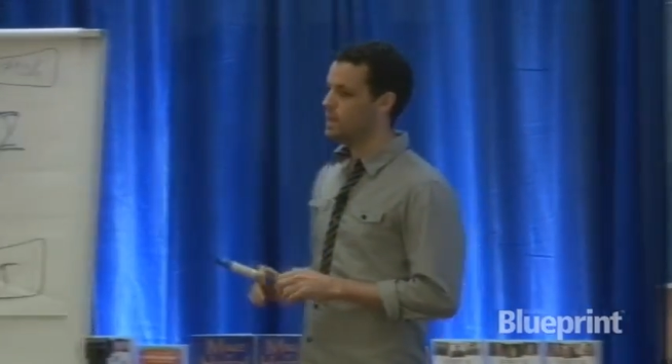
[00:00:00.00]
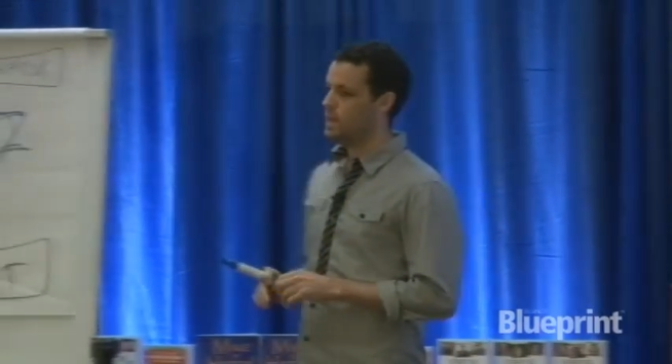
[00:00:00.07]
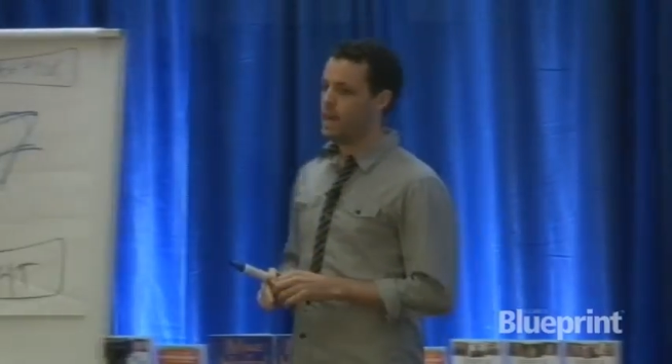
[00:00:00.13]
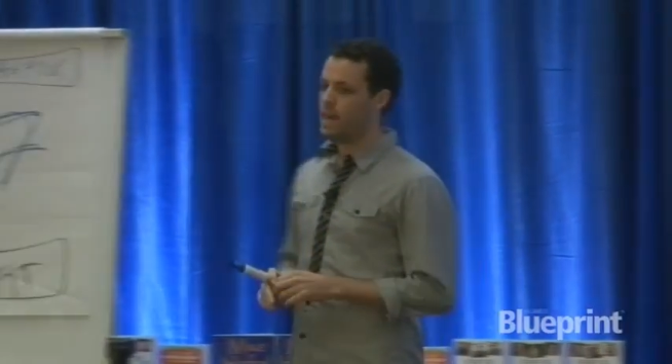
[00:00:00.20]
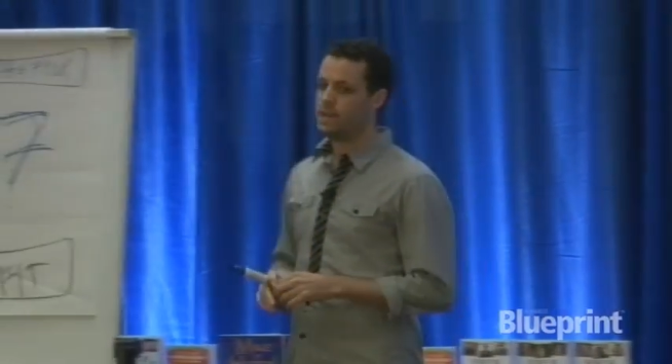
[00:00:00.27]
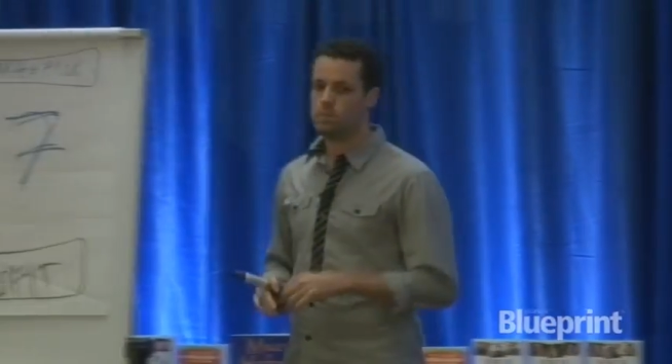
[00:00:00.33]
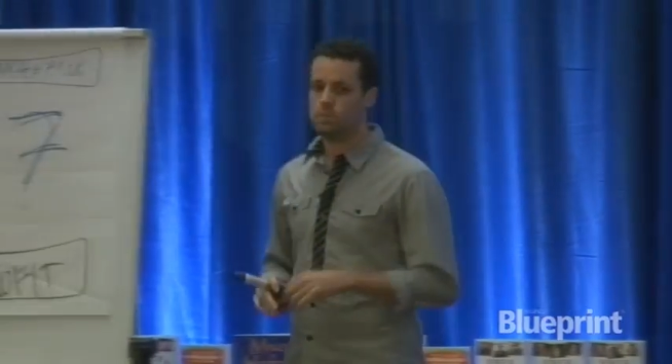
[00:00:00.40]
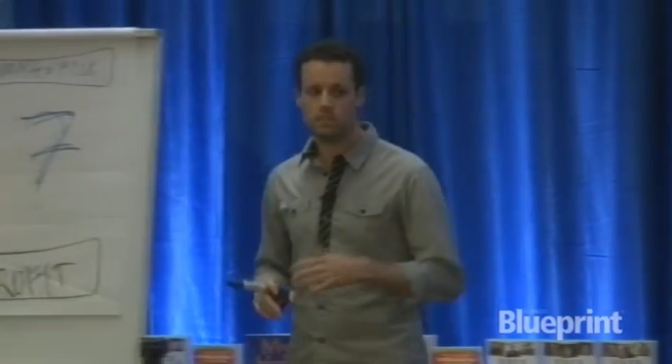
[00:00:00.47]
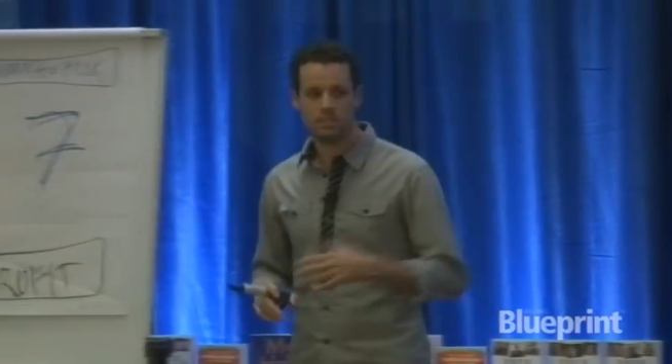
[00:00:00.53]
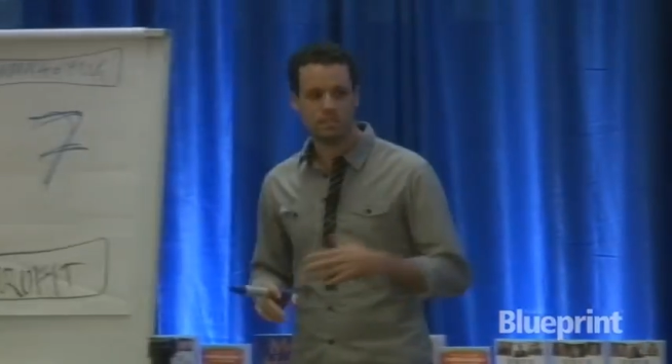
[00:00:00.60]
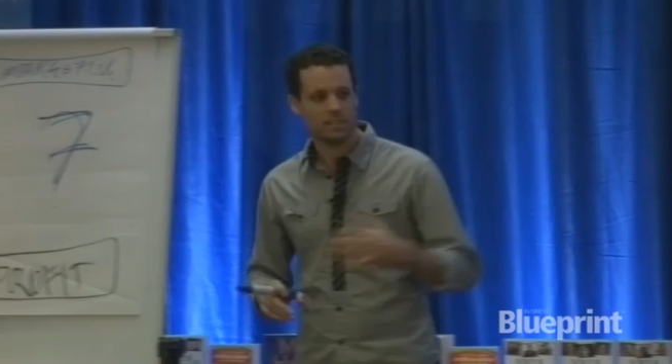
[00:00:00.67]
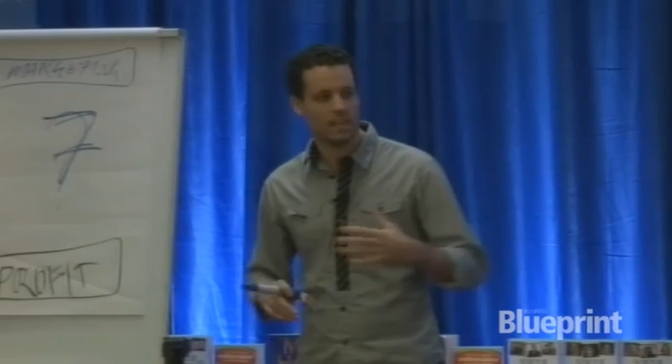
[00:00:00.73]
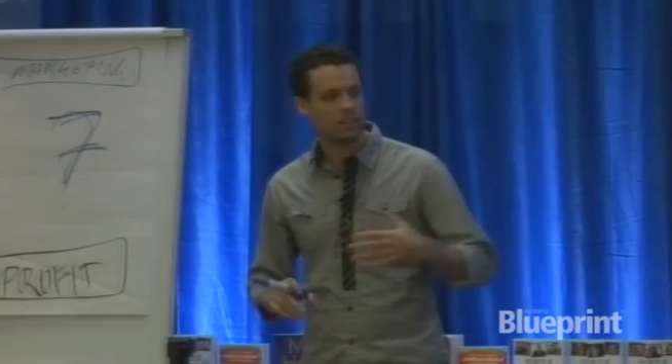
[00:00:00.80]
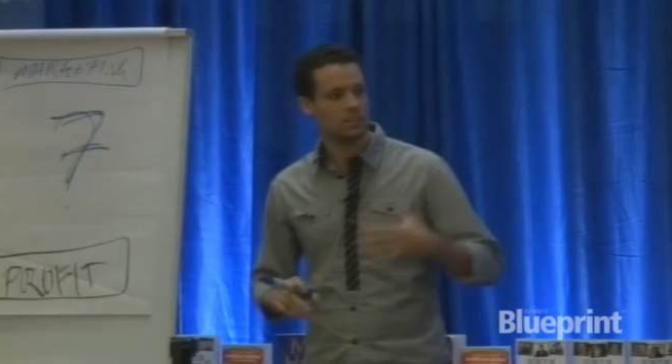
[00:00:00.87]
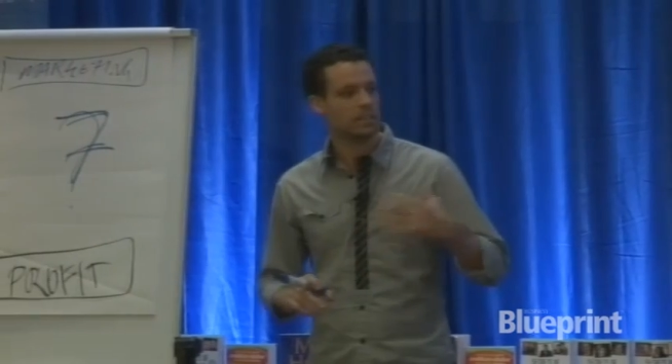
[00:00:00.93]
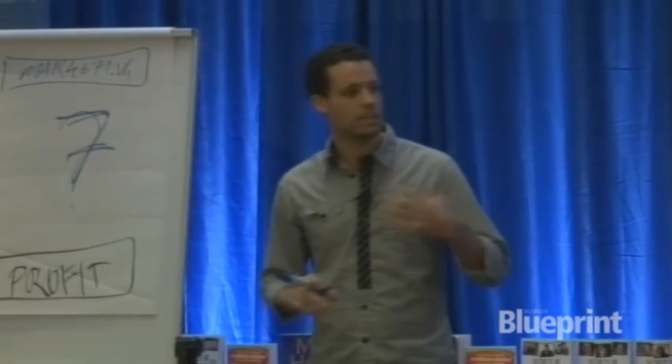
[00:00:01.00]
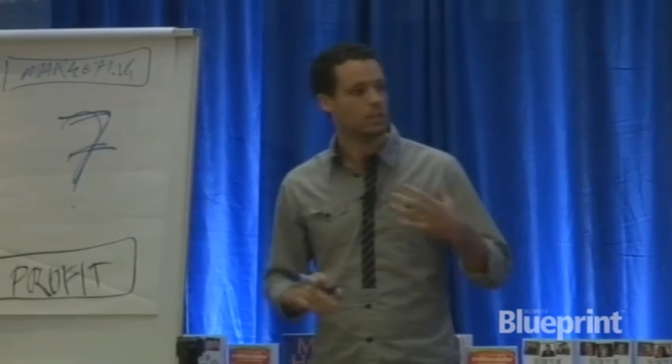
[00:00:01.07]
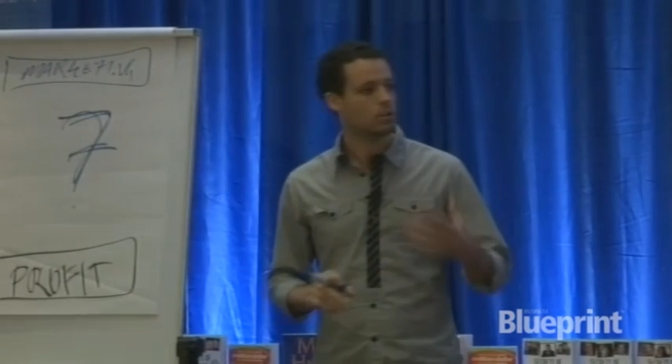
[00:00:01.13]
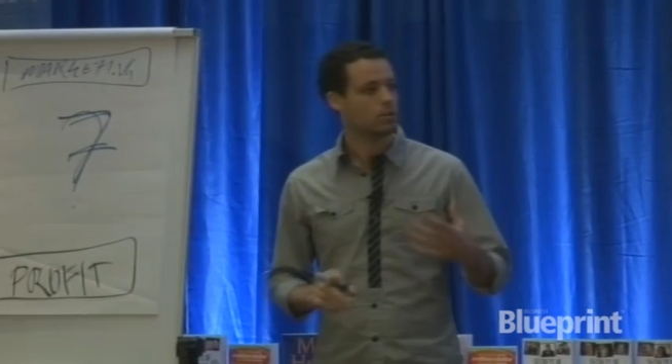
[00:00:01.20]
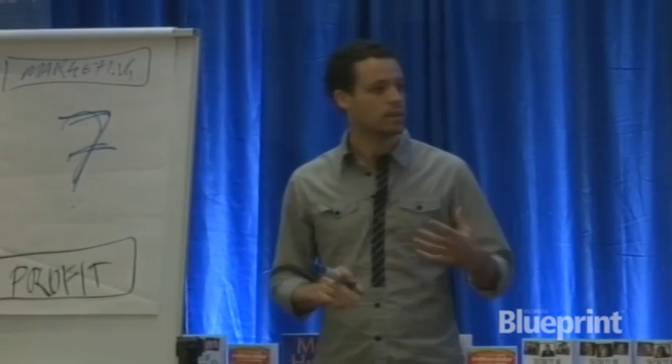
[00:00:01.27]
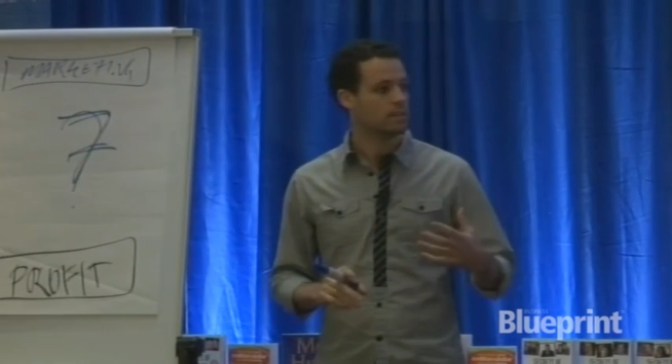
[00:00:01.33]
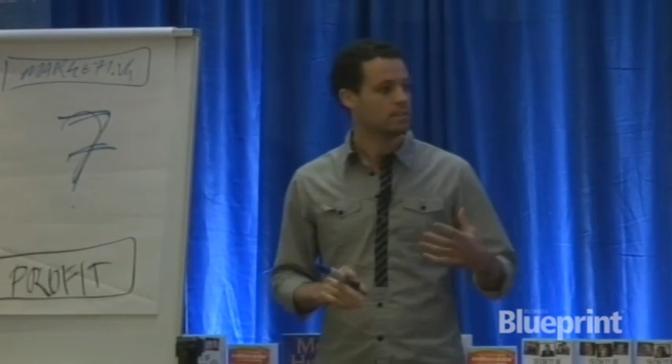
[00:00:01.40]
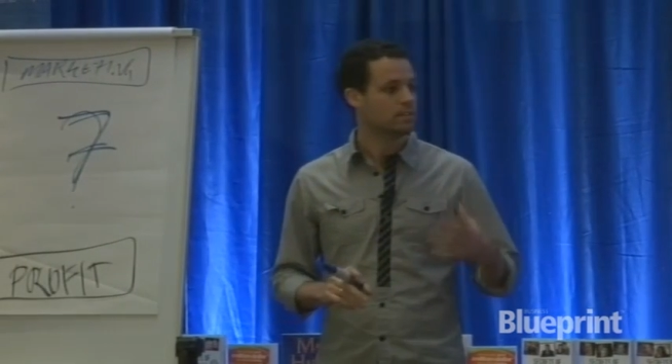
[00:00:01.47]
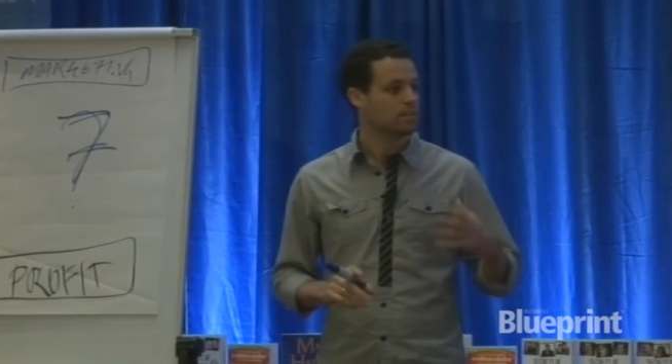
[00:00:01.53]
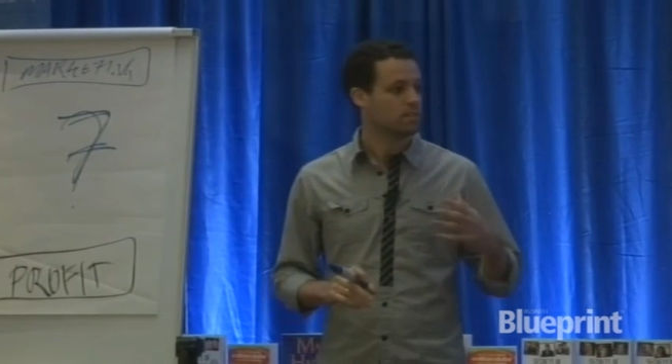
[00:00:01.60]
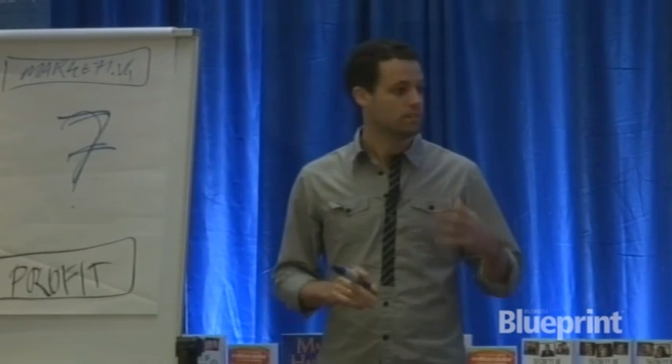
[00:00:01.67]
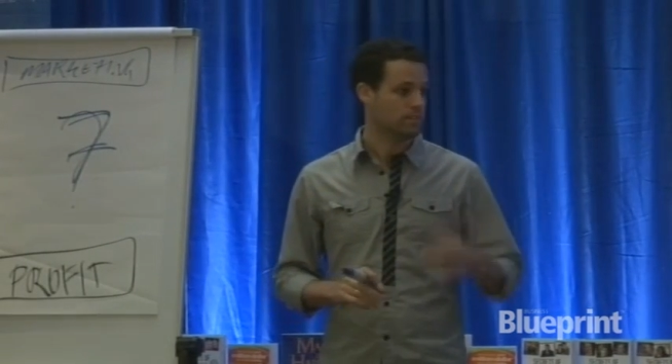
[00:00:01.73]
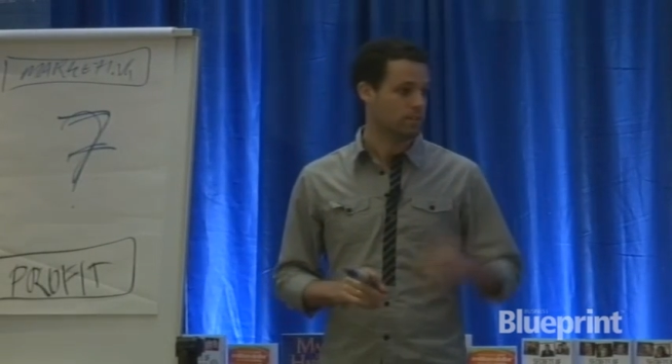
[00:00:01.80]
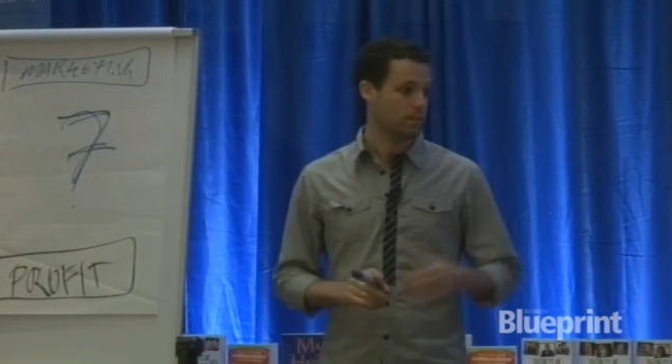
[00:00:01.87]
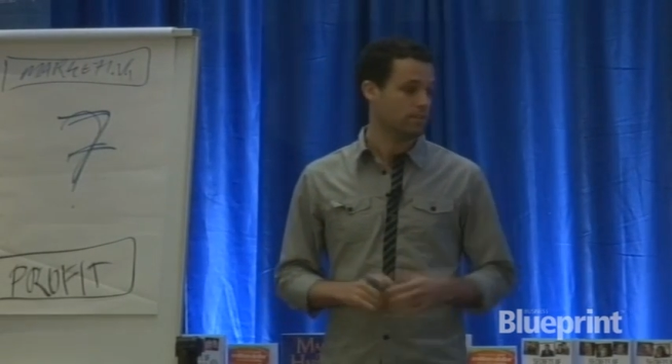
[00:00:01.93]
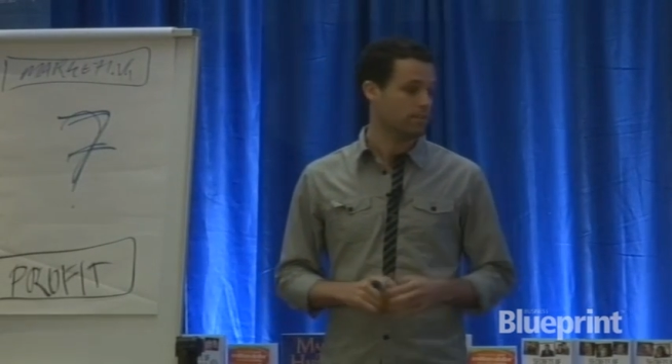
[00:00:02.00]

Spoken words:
how your business can actually increase very,